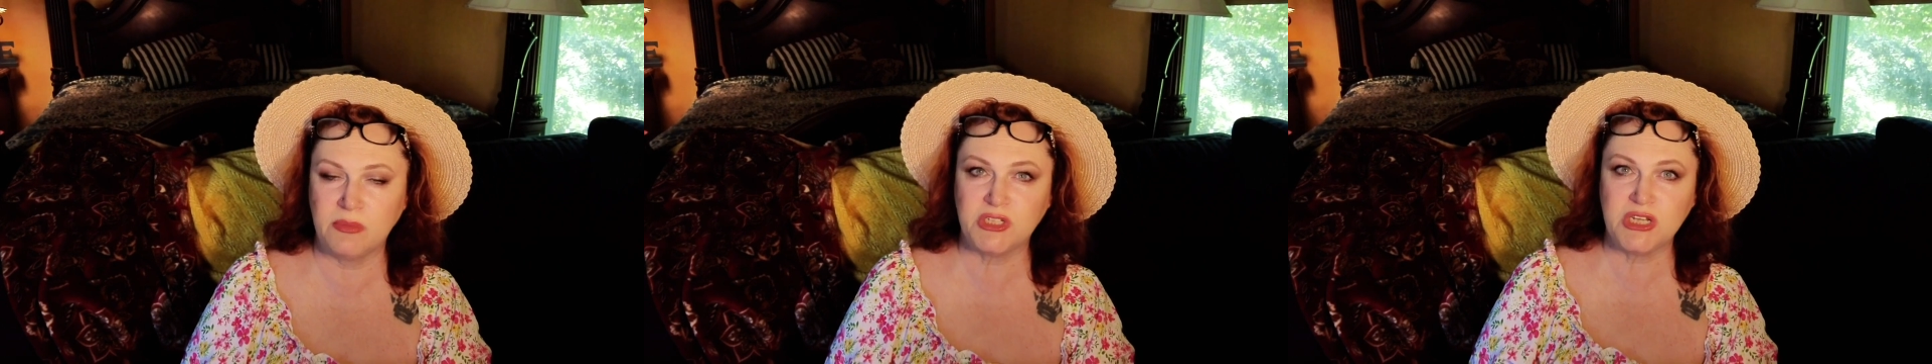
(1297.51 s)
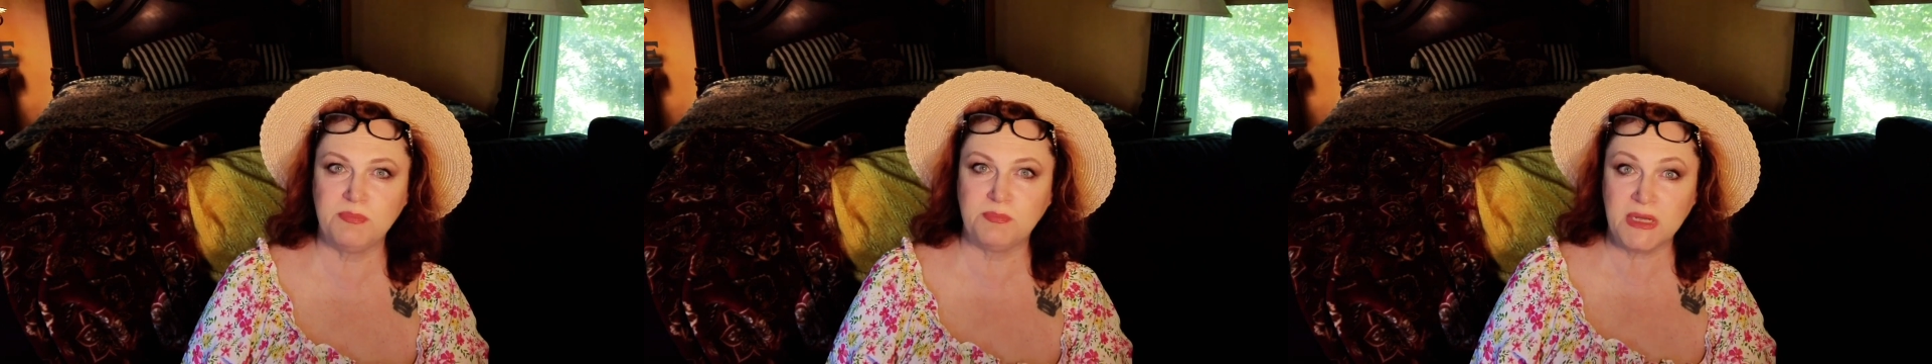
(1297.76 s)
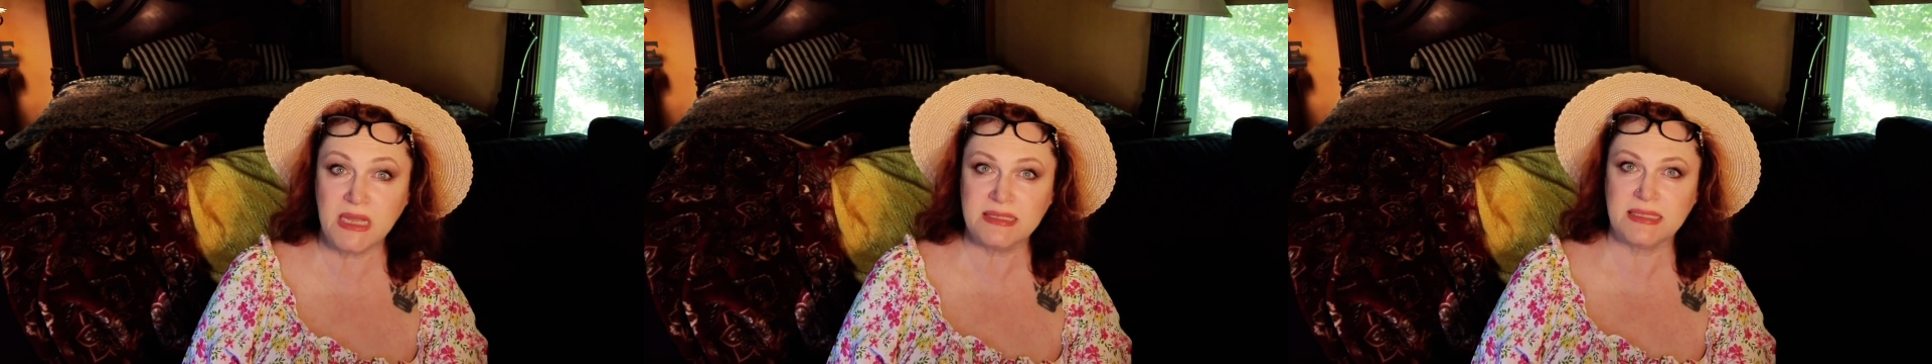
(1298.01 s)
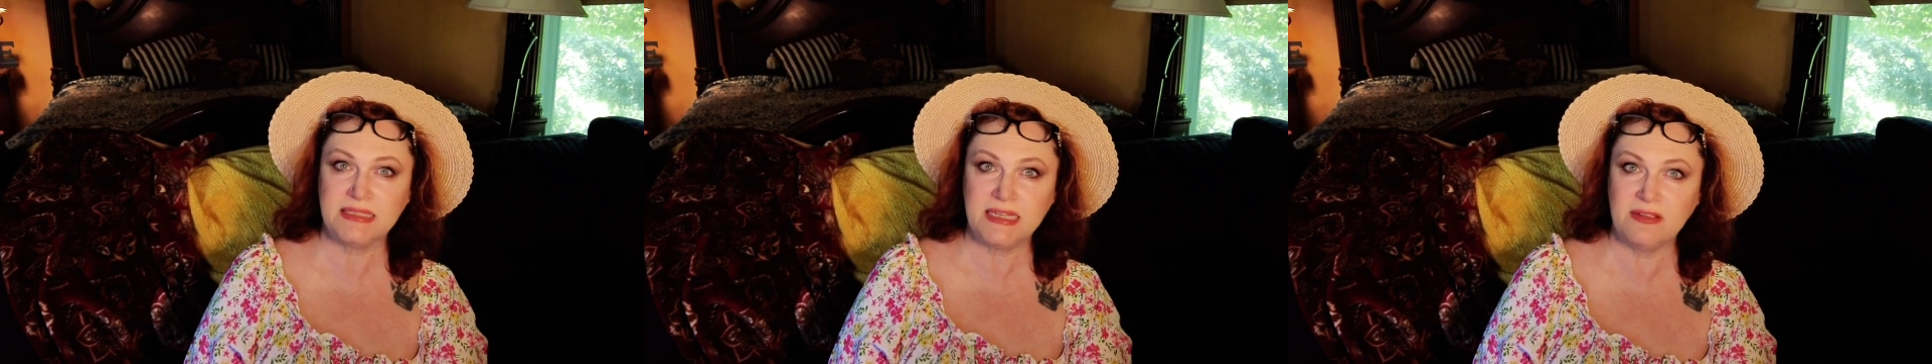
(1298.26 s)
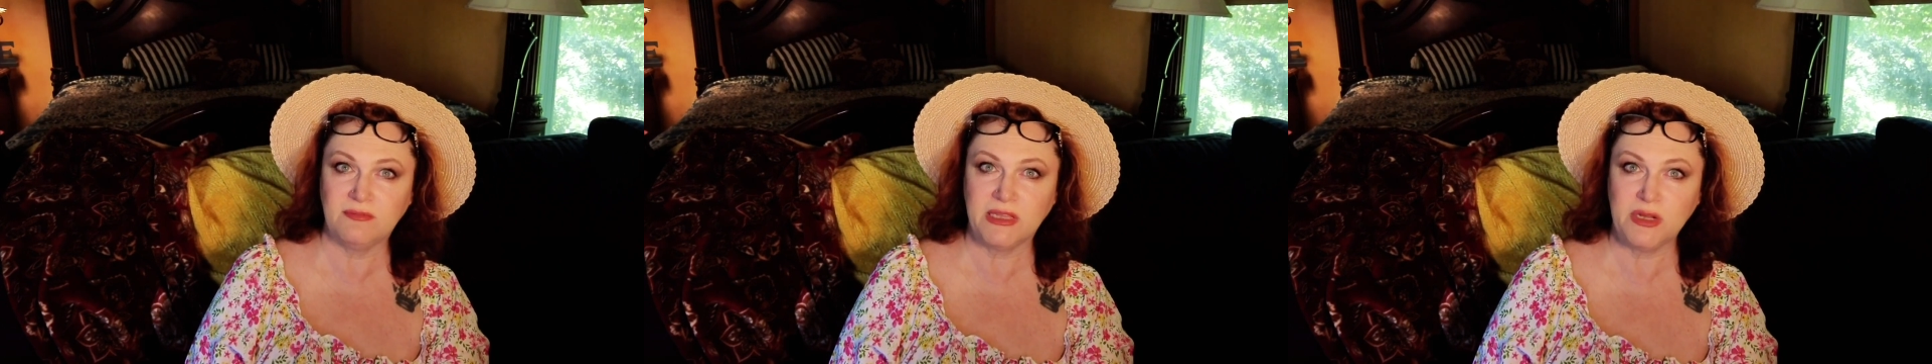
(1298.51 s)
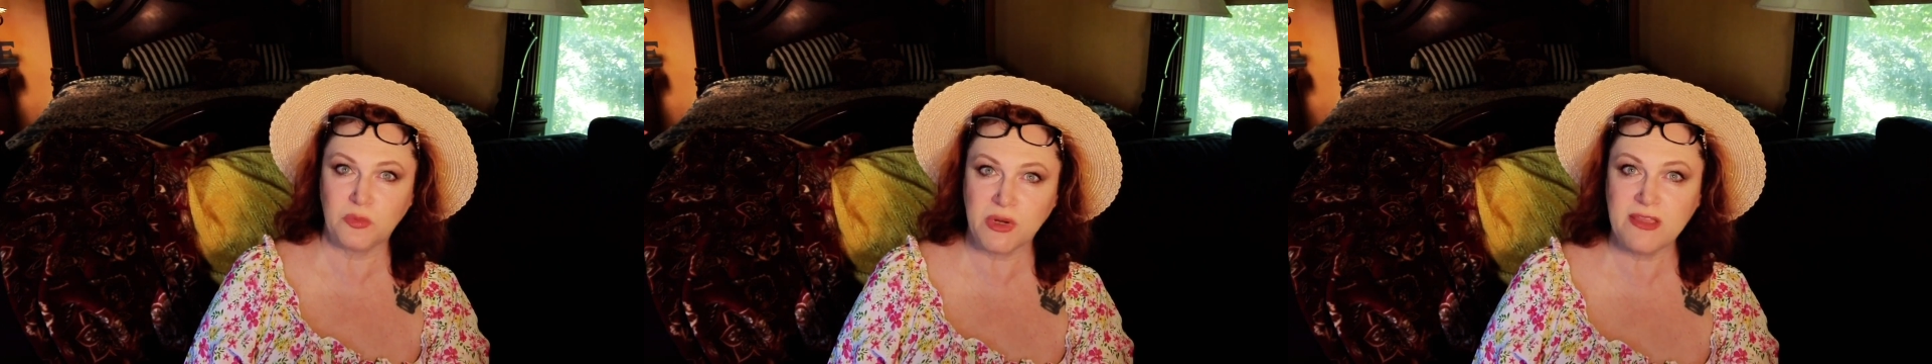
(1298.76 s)
she positively
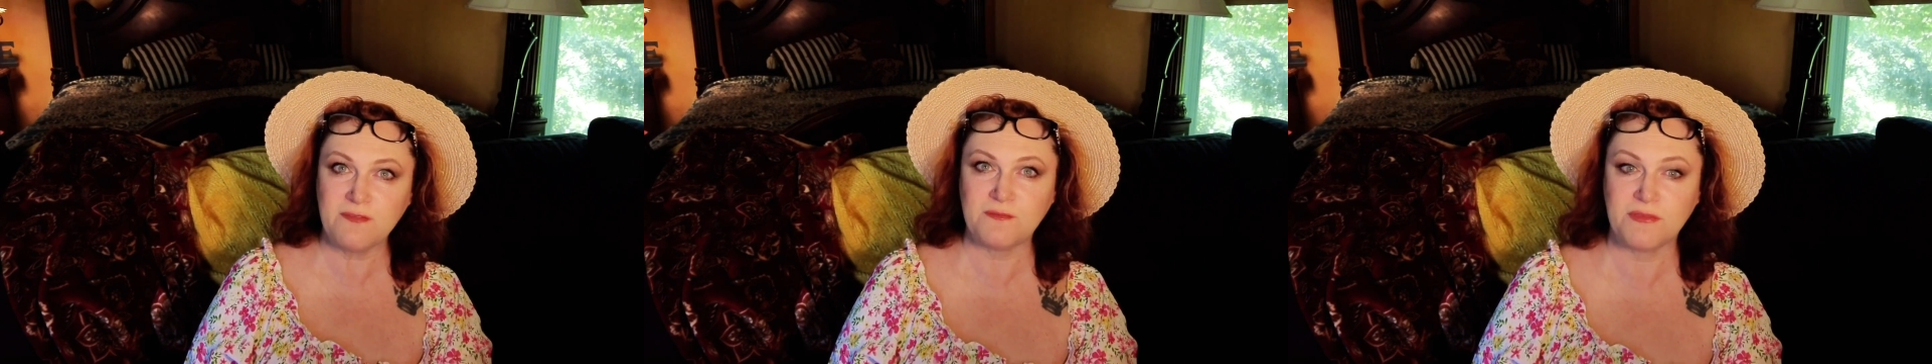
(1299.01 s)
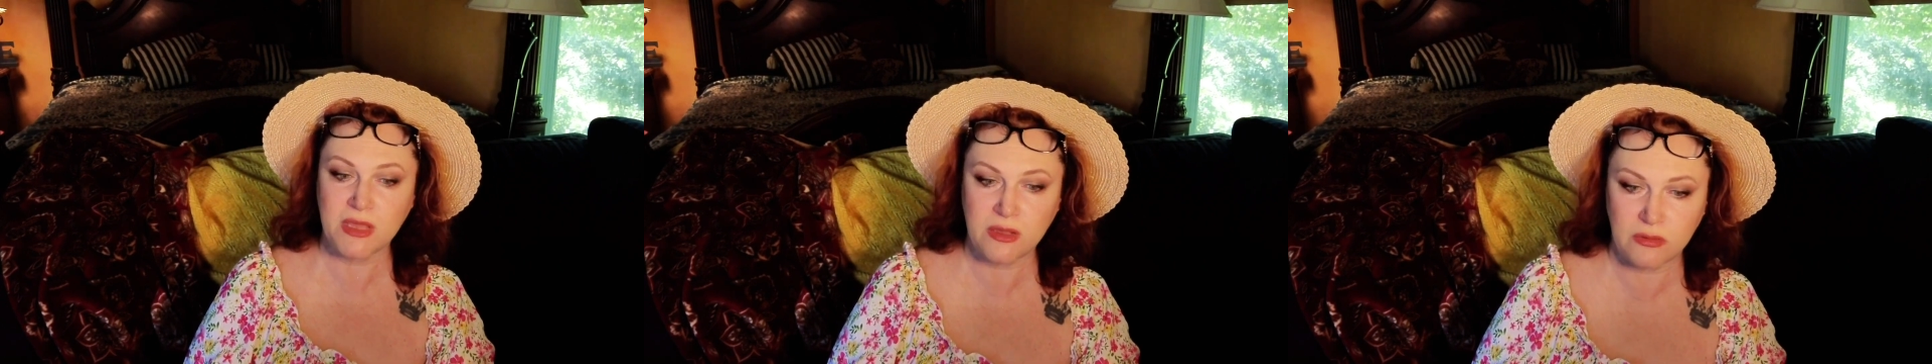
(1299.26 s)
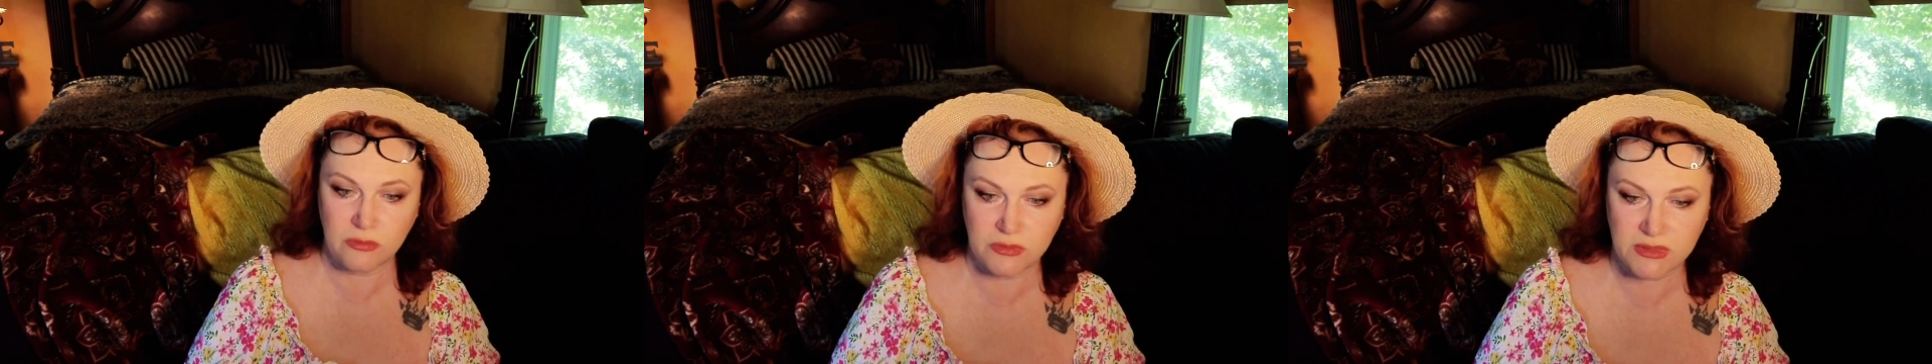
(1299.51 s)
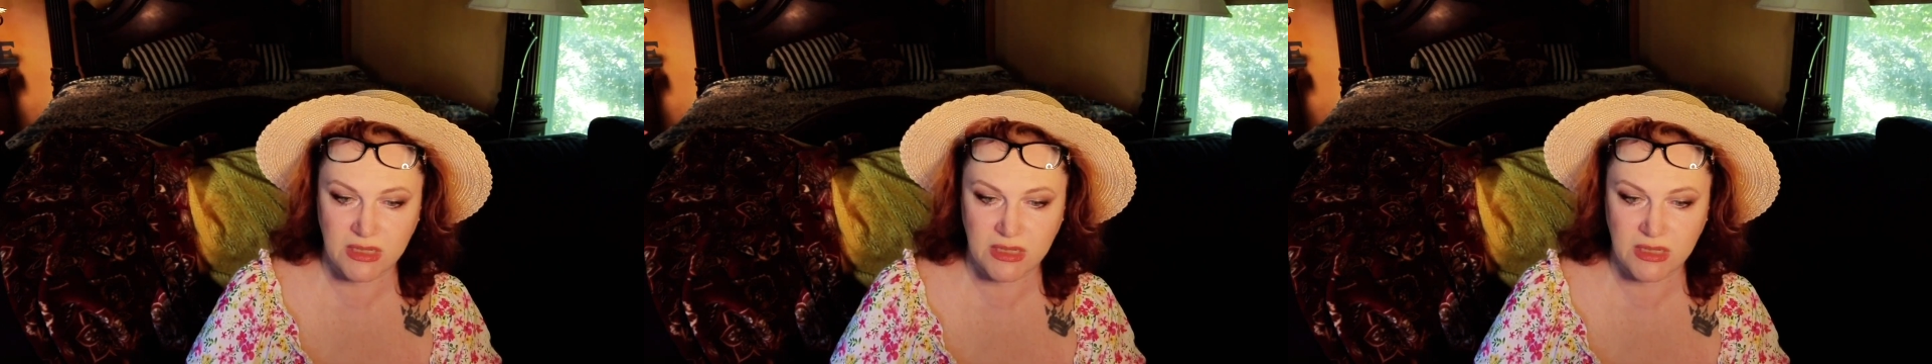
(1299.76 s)
refused.